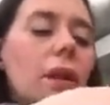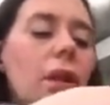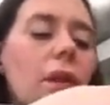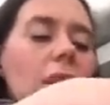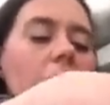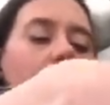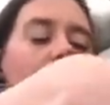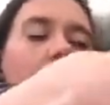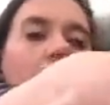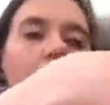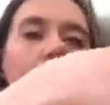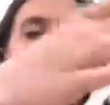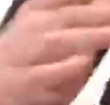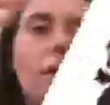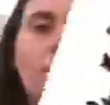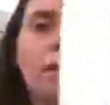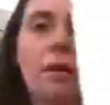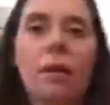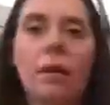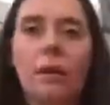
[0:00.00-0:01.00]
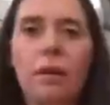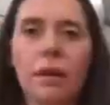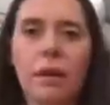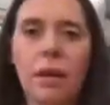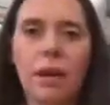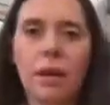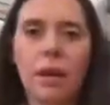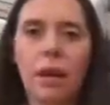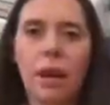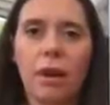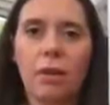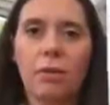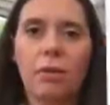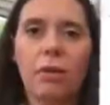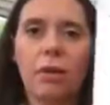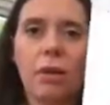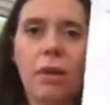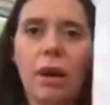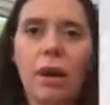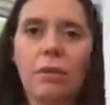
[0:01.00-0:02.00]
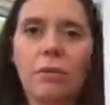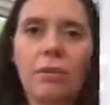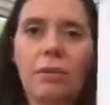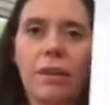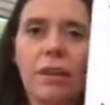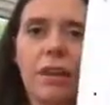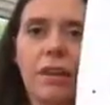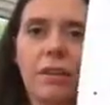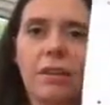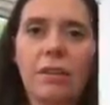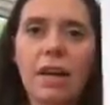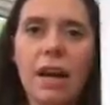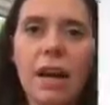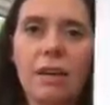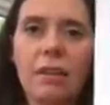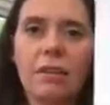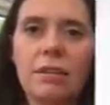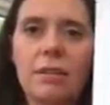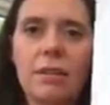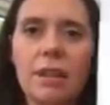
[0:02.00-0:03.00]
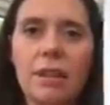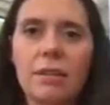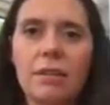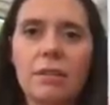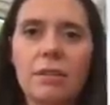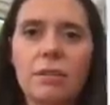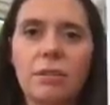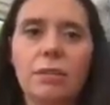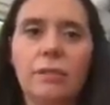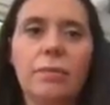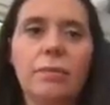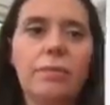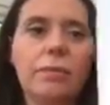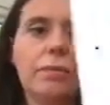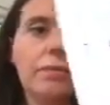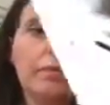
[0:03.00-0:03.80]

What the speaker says: And then, there you go. You have an intact stencil.